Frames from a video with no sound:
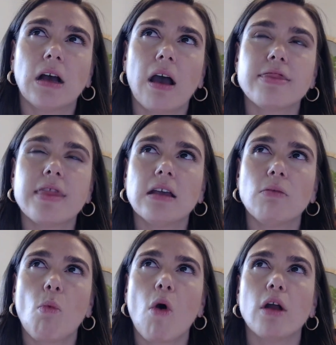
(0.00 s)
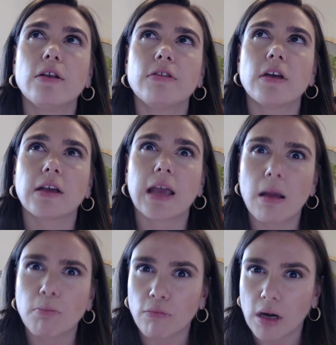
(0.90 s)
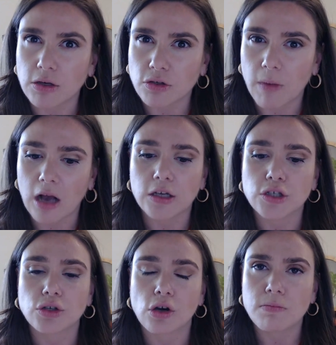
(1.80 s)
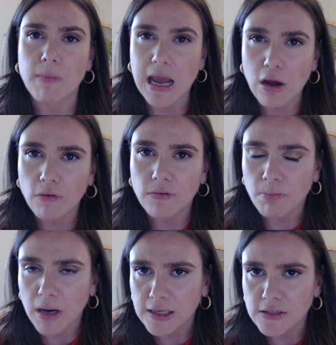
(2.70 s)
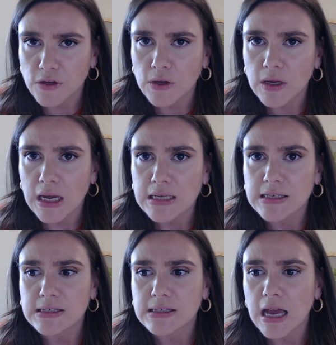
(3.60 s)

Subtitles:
I think what the Canberra rental market has shown me over the past few years is